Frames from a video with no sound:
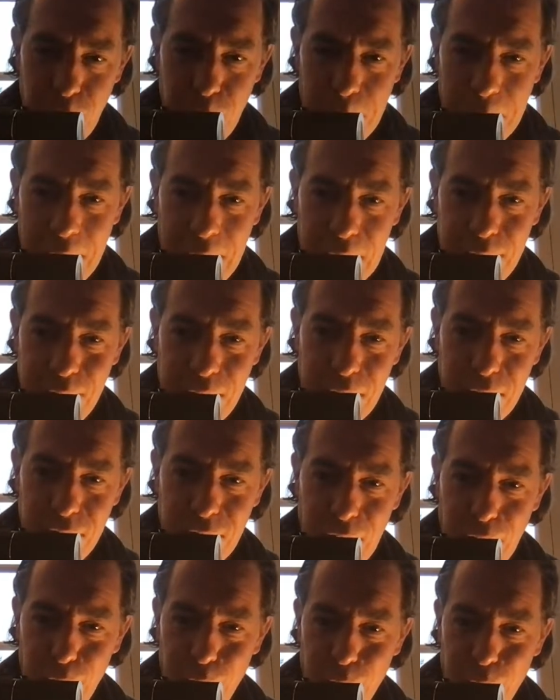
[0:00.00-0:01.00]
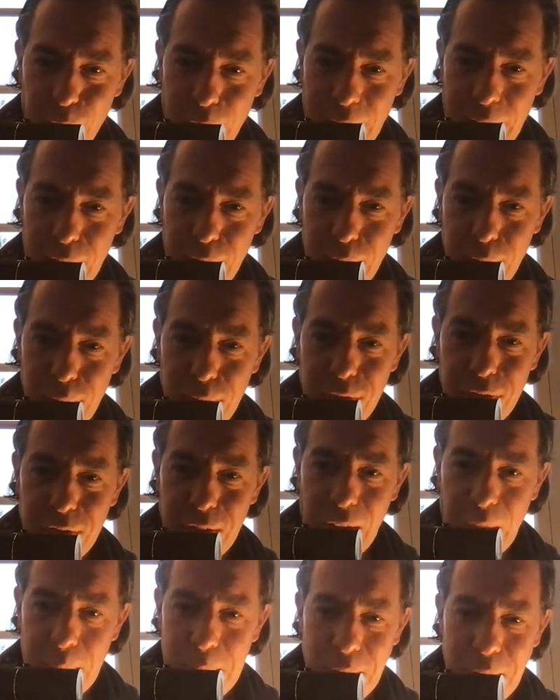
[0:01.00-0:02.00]
behaving yourself. Thank you,
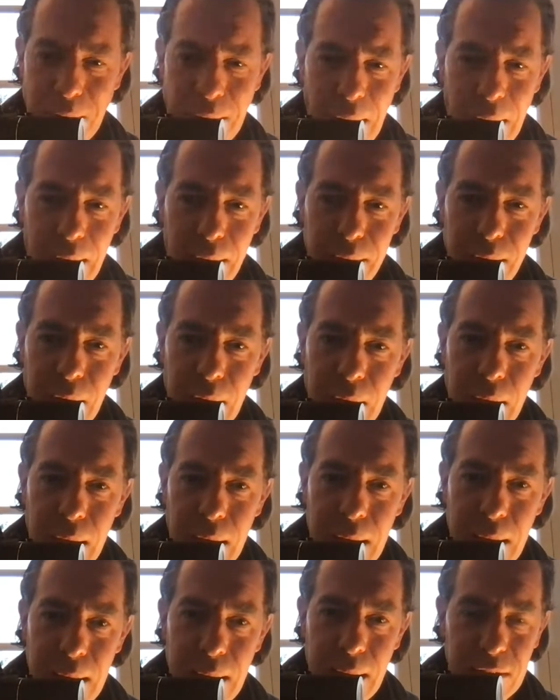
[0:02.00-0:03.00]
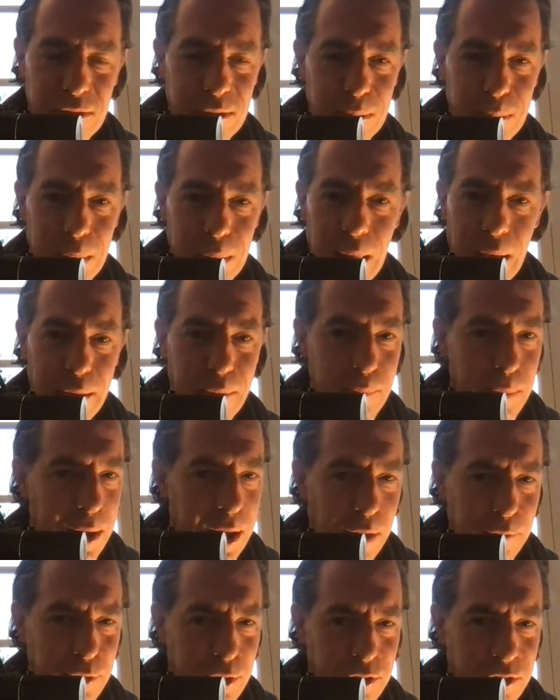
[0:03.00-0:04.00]
Simon. Okay, yes, we
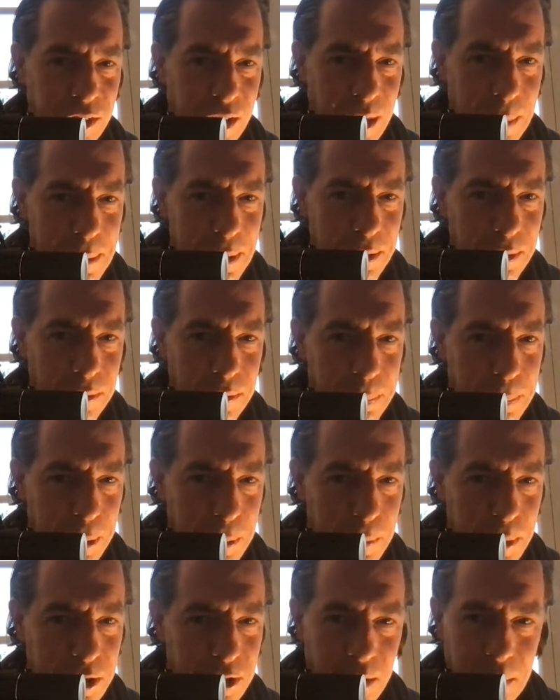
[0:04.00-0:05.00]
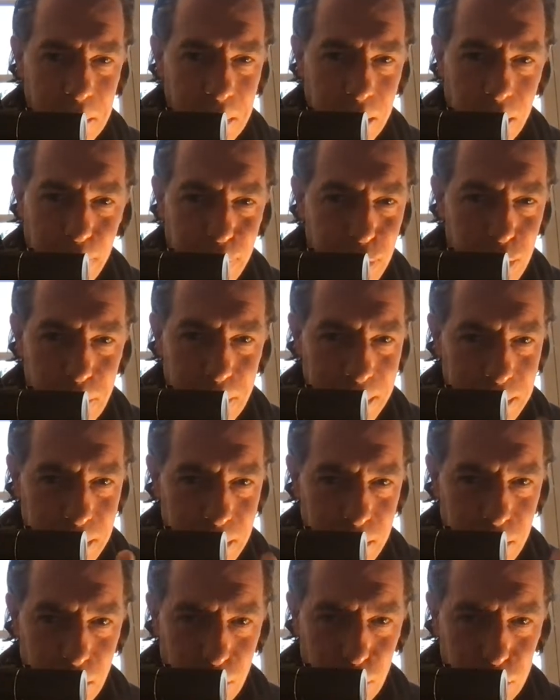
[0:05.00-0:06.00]
love you, Simon, but we don't love you when
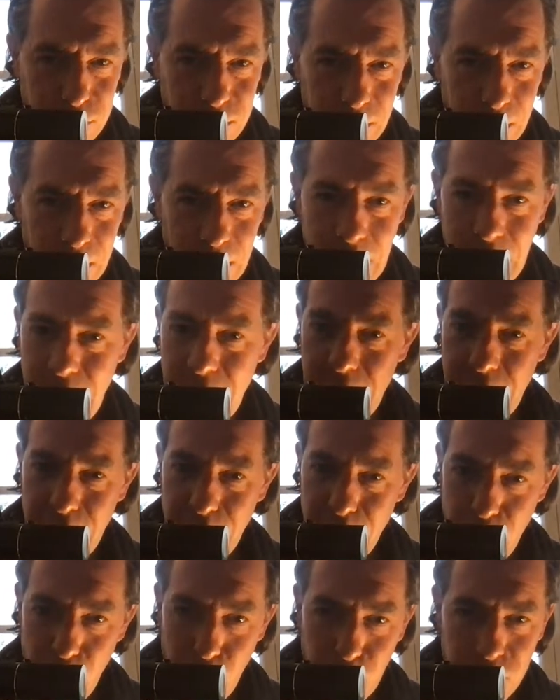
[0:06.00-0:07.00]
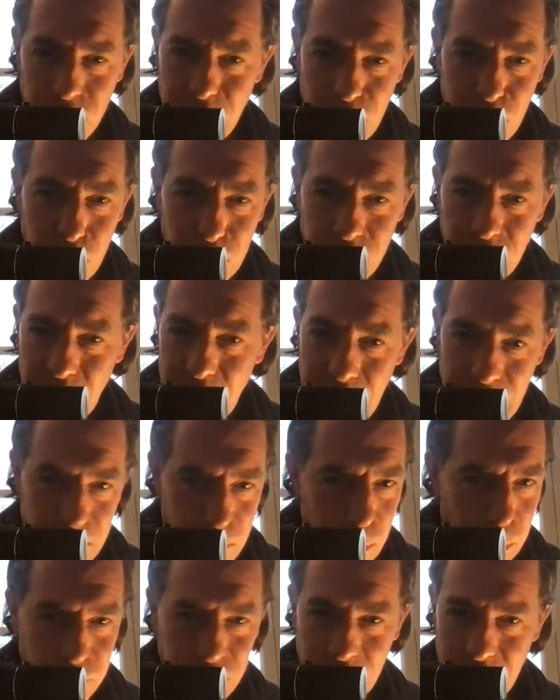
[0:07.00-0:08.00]
you're naughty. Naughty, naughty,
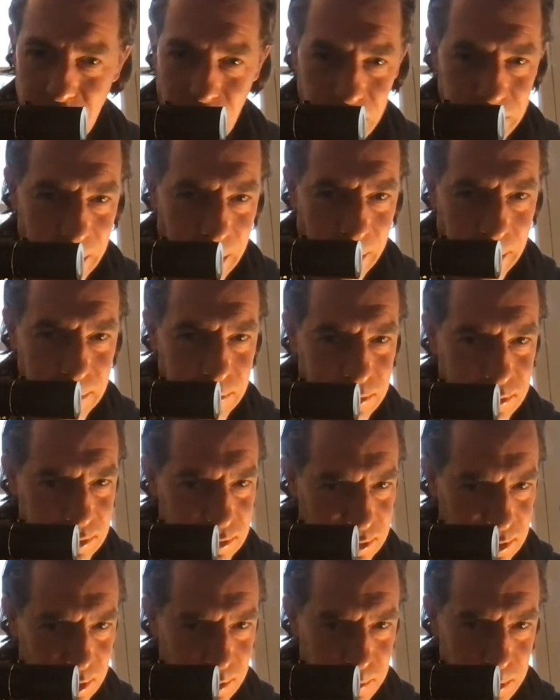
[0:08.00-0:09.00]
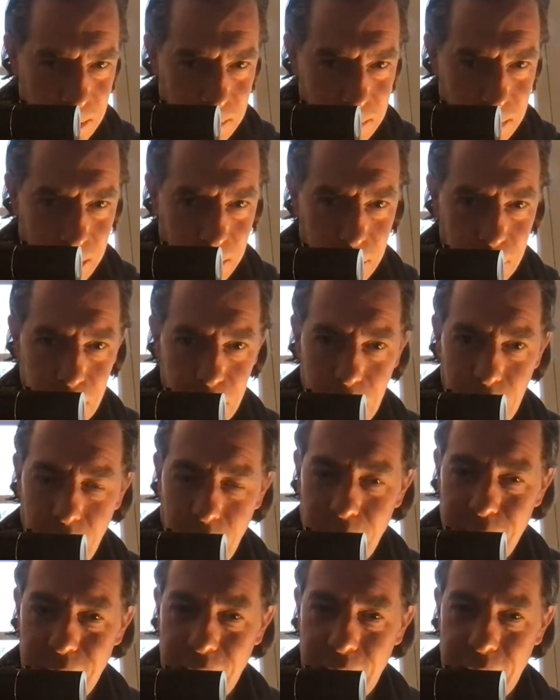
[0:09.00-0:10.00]
naughty, not nice. No, no, no. We're not
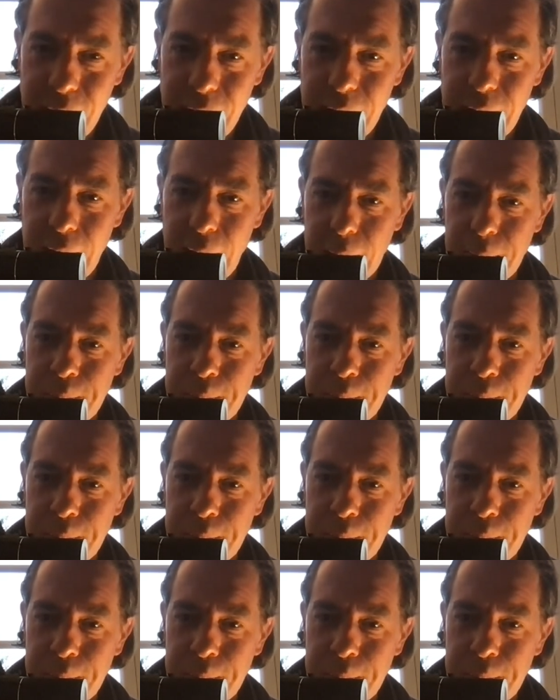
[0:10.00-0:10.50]
having any of that.